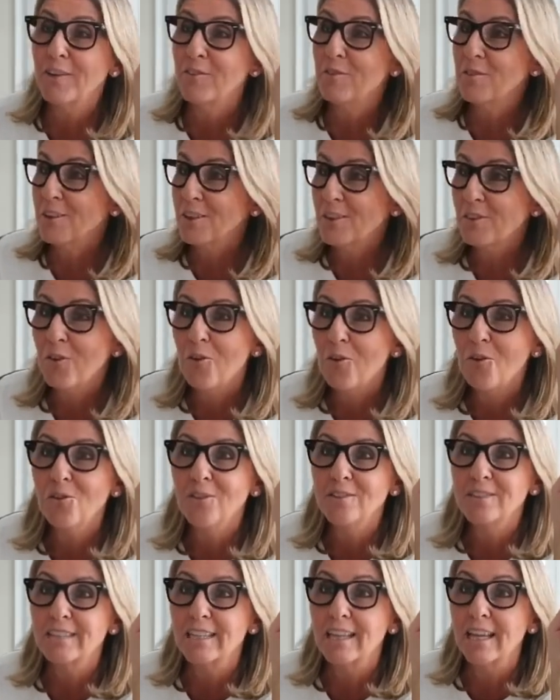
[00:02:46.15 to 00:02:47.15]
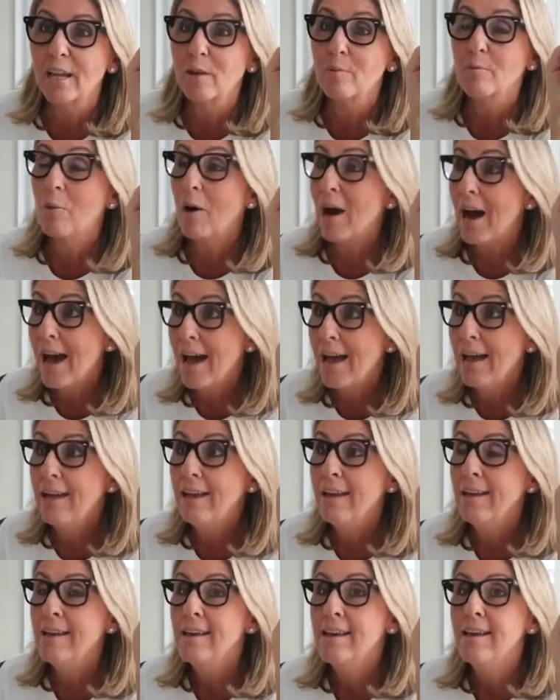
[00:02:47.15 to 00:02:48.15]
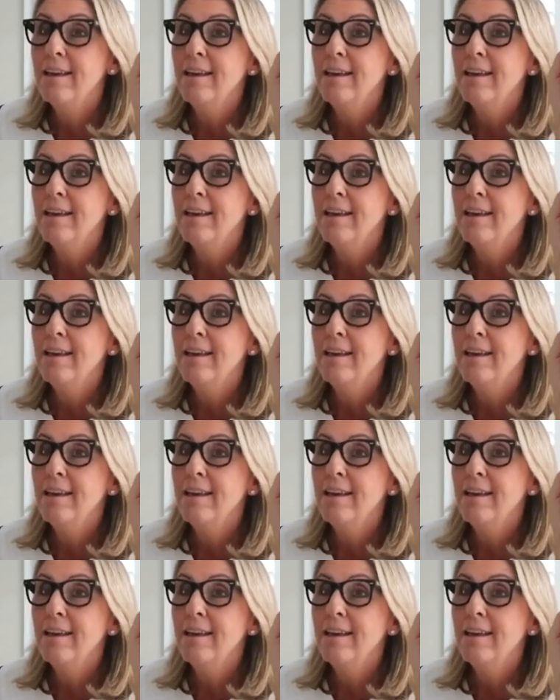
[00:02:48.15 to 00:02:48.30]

even with little holes in it. Why?